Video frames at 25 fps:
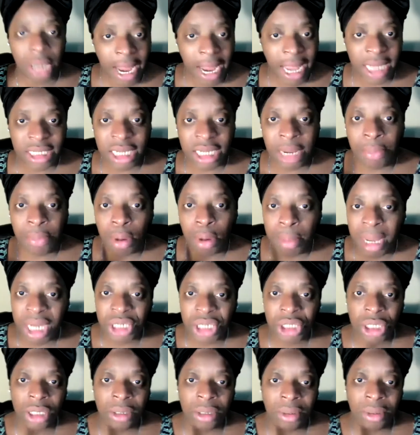Like I say,
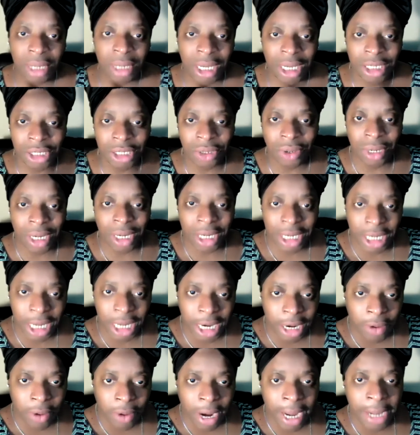probation is on a
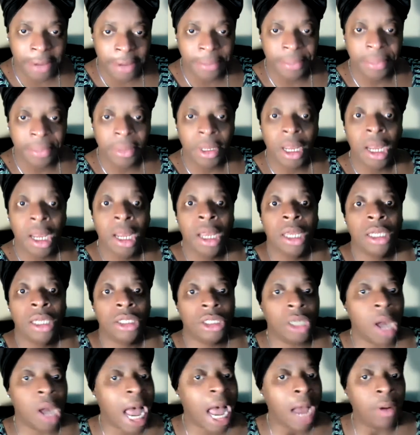year, right?
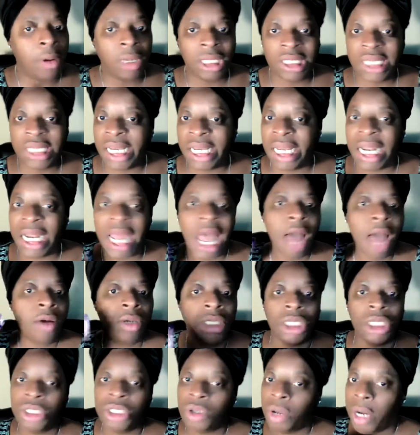So I was thinking that I was
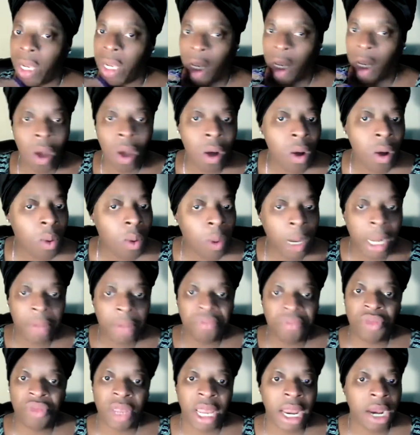just going to go
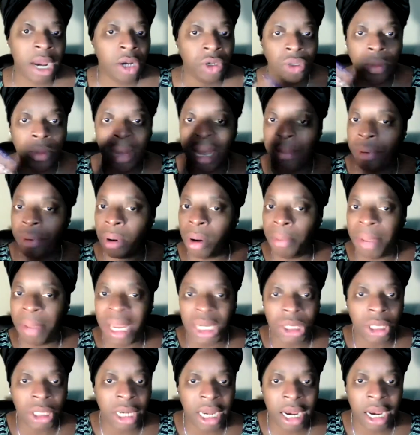up there, do my
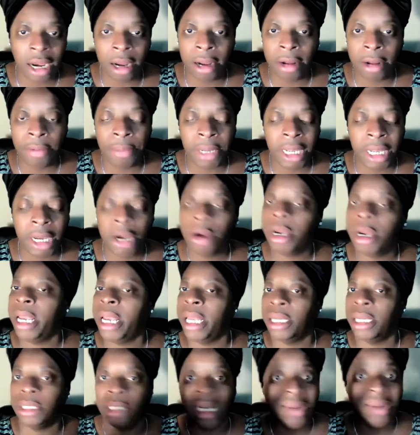probationary period,
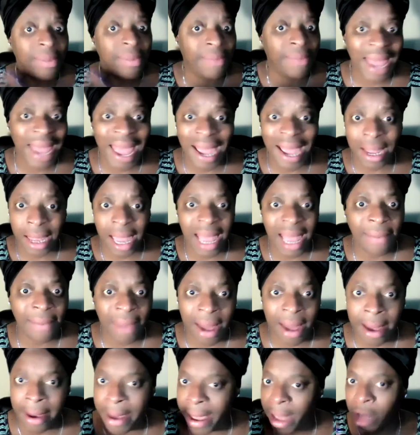and double back at
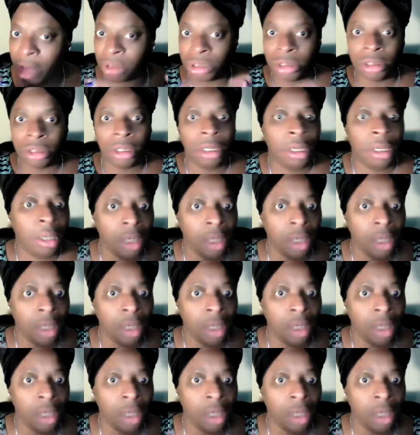my house